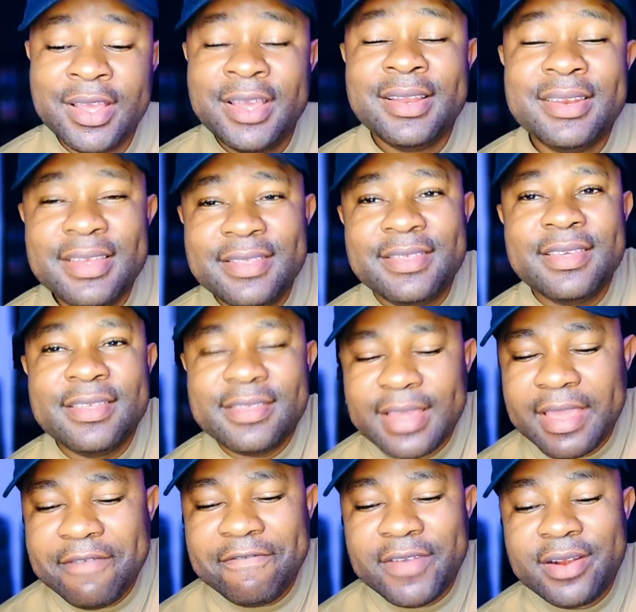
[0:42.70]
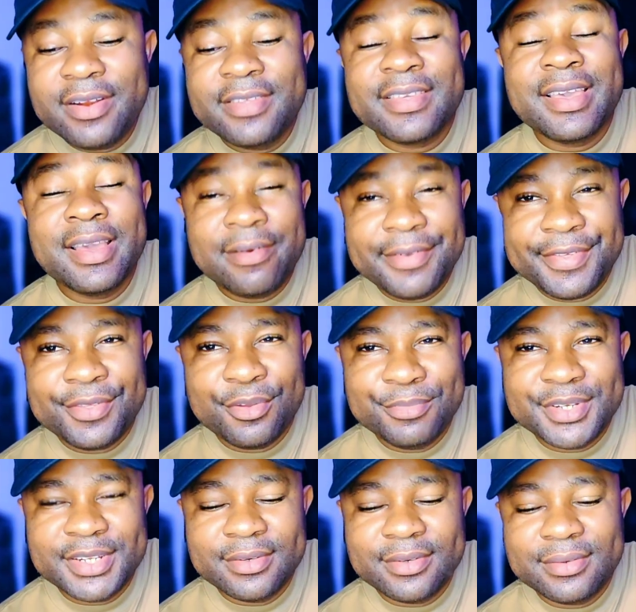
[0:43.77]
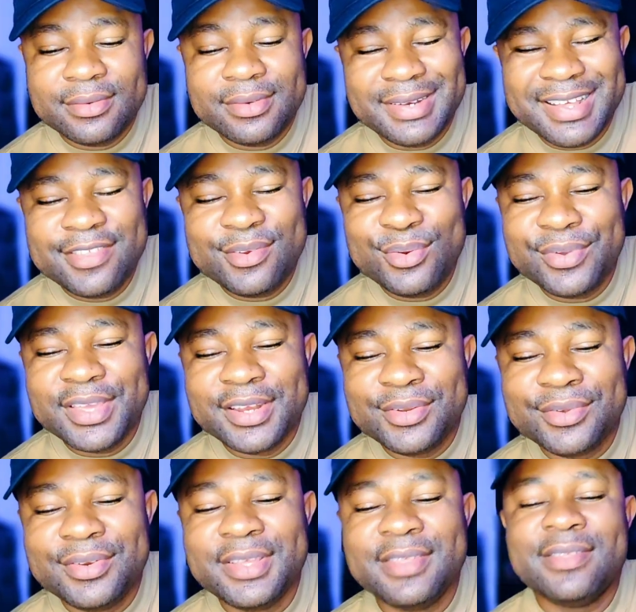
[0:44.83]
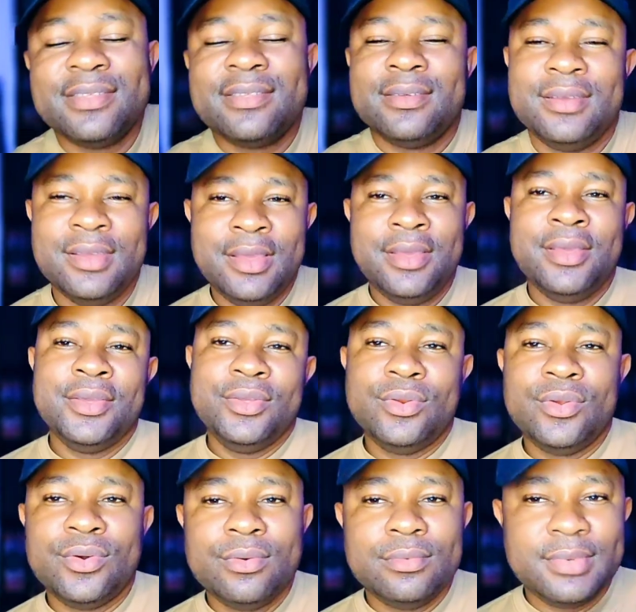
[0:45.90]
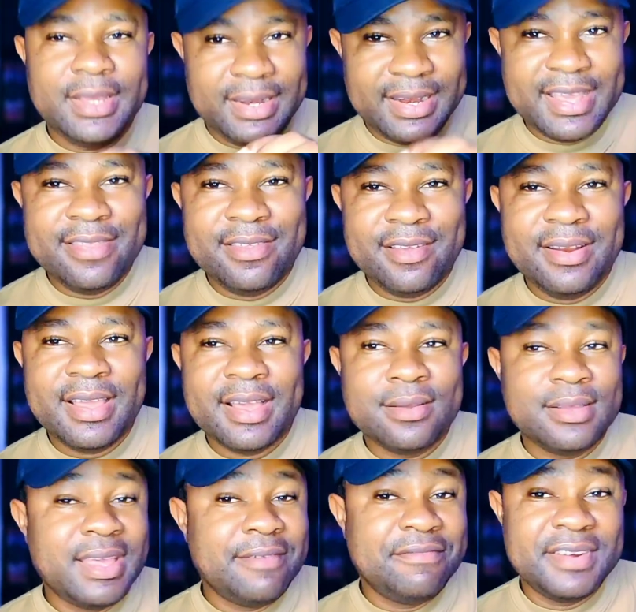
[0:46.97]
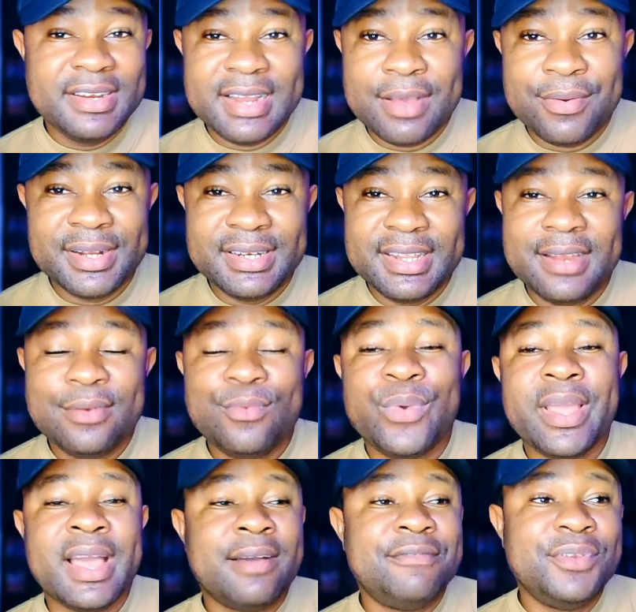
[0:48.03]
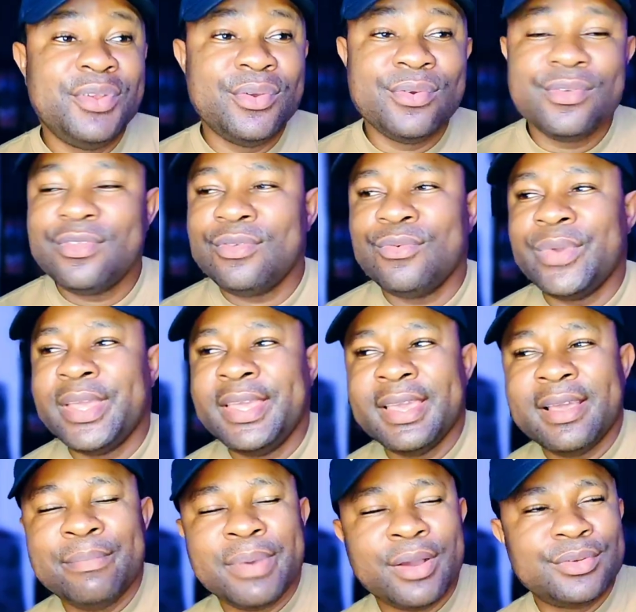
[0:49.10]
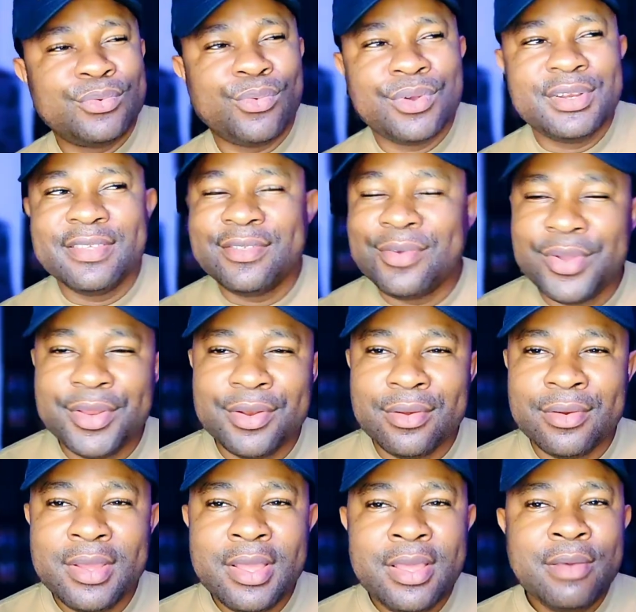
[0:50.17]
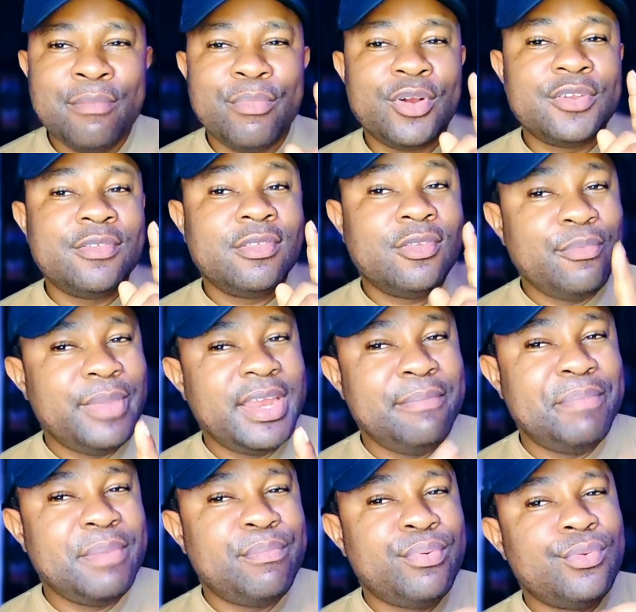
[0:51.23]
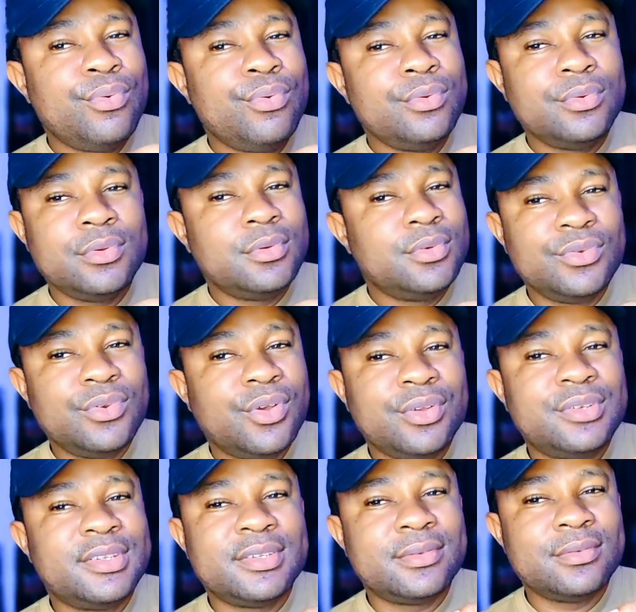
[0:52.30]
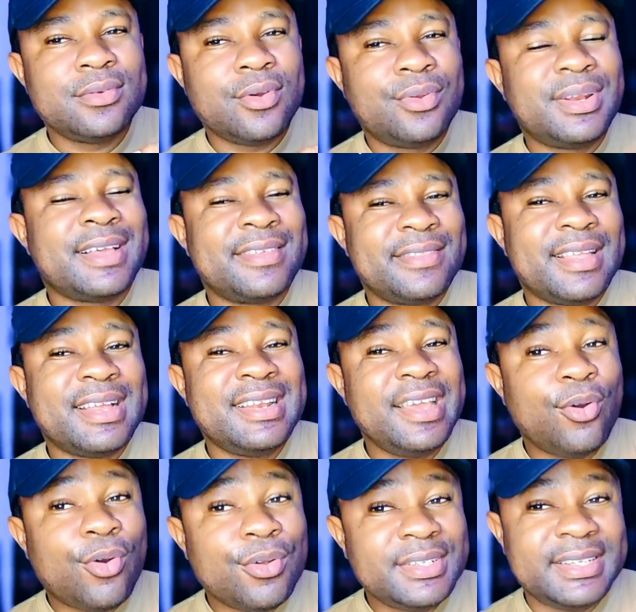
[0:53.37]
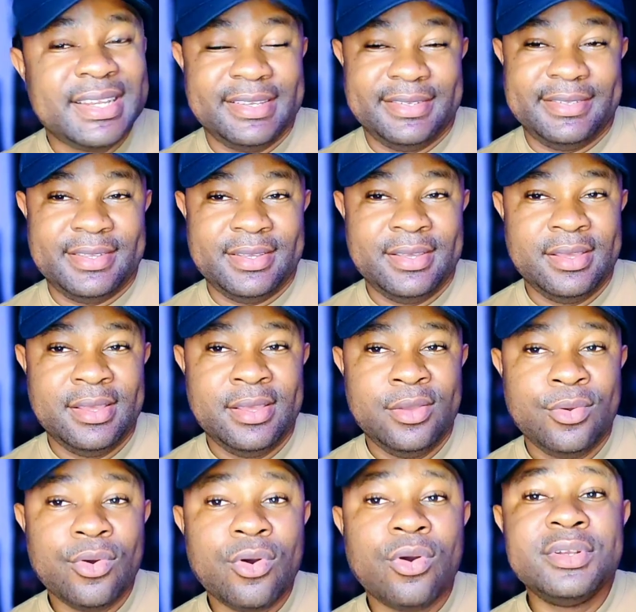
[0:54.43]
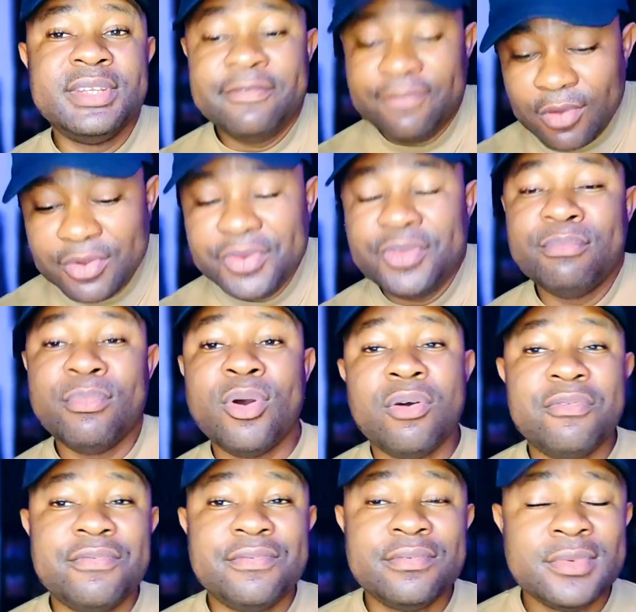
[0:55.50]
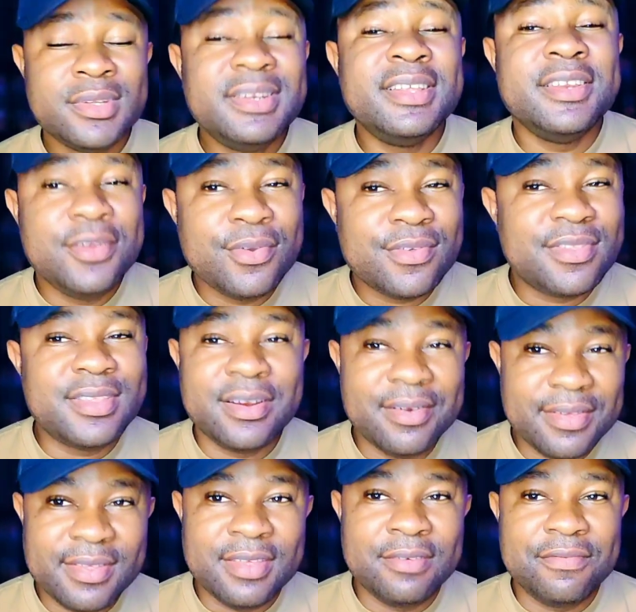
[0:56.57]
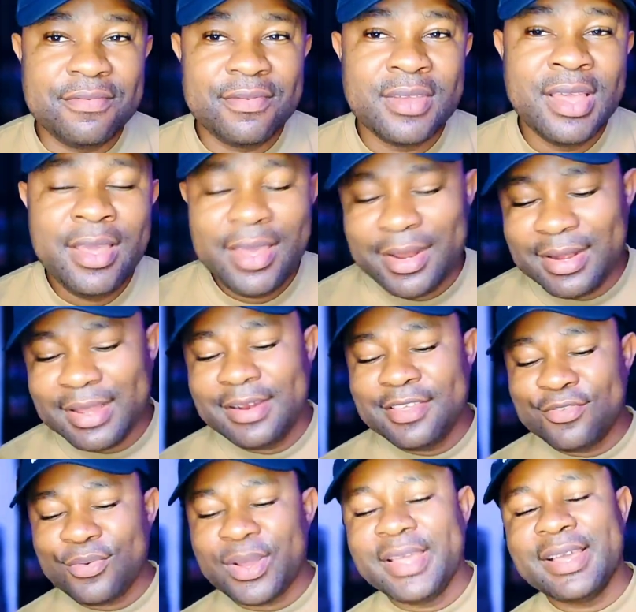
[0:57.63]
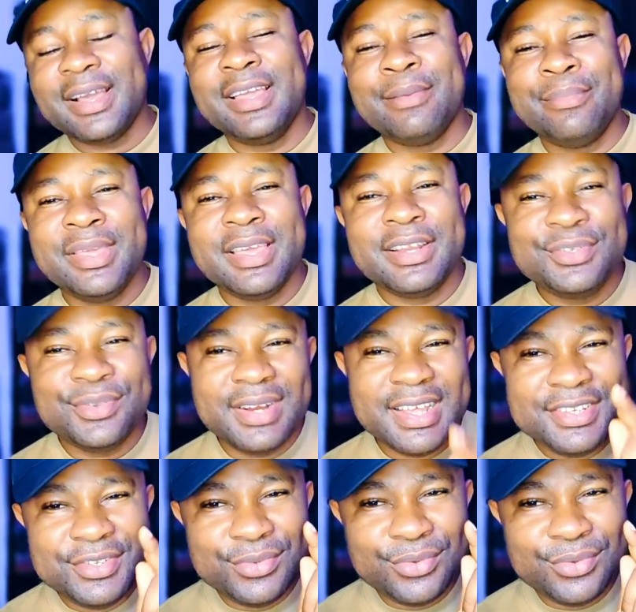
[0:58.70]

This is a very scary something. Let's look into this. You know, in Nigeria, every now and then we have news, we hear about what is going on, but so many people do not understand the context or the volume of the news they receive. And that is why I am here to let you